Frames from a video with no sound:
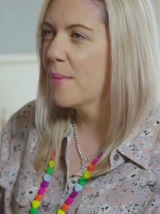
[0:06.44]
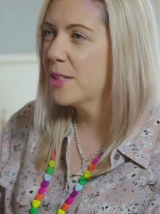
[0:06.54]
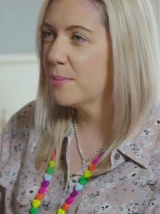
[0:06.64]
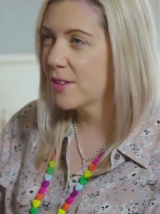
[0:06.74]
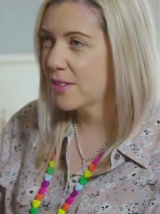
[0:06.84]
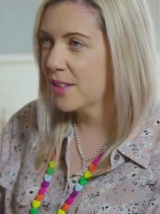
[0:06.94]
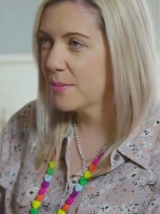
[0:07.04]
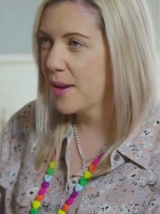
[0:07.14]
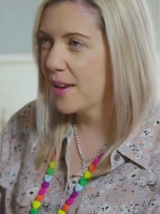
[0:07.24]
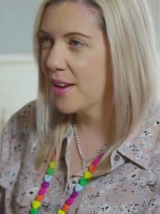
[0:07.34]
I'm a
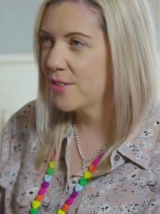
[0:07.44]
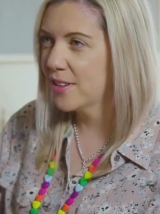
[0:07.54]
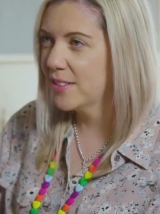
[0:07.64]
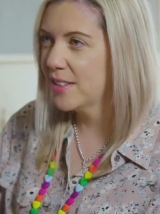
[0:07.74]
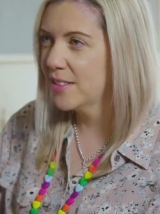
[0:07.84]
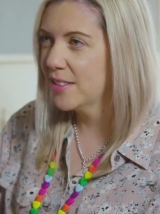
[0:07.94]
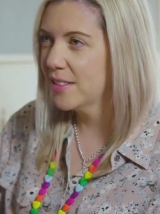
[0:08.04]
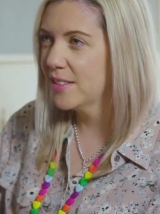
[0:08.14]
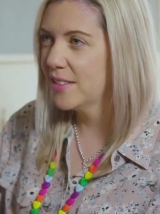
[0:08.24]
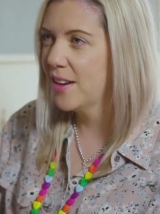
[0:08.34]
specialist paediatric
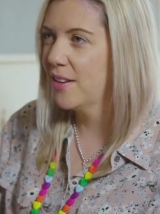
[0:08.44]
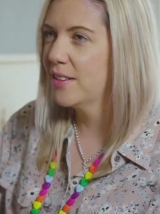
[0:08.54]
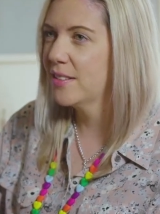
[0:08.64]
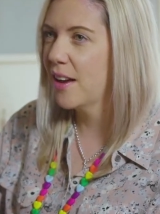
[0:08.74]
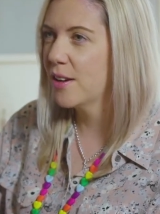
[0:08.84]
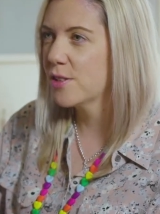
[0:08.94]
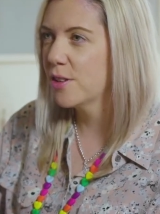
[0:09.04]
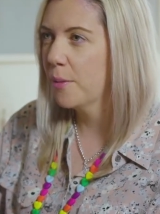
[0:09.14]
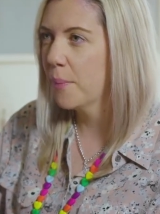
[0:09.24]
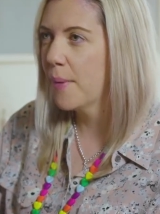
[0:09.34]
dentist here at
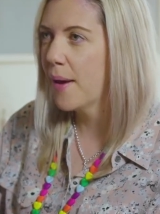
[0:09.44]
Starship.